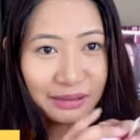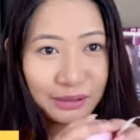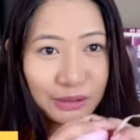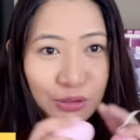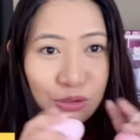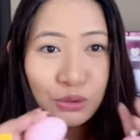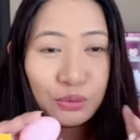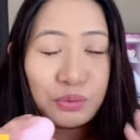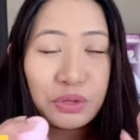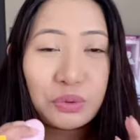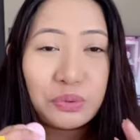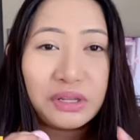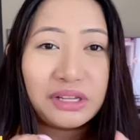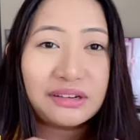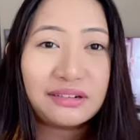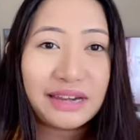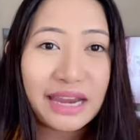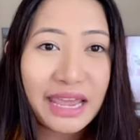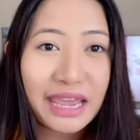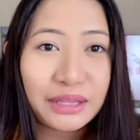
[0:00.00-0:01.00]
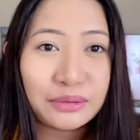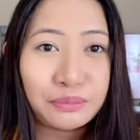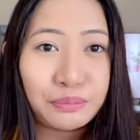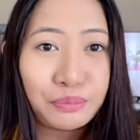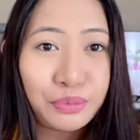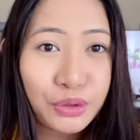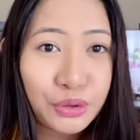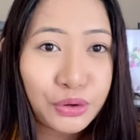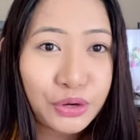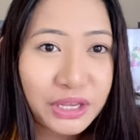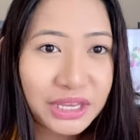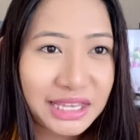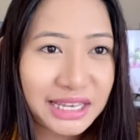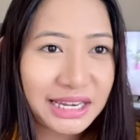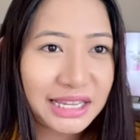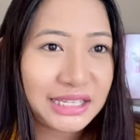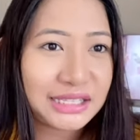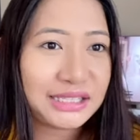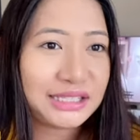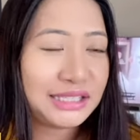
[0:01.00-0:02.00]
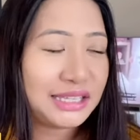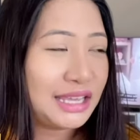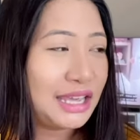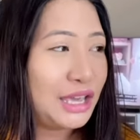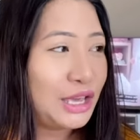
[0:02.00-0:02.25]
So we will create bjørkris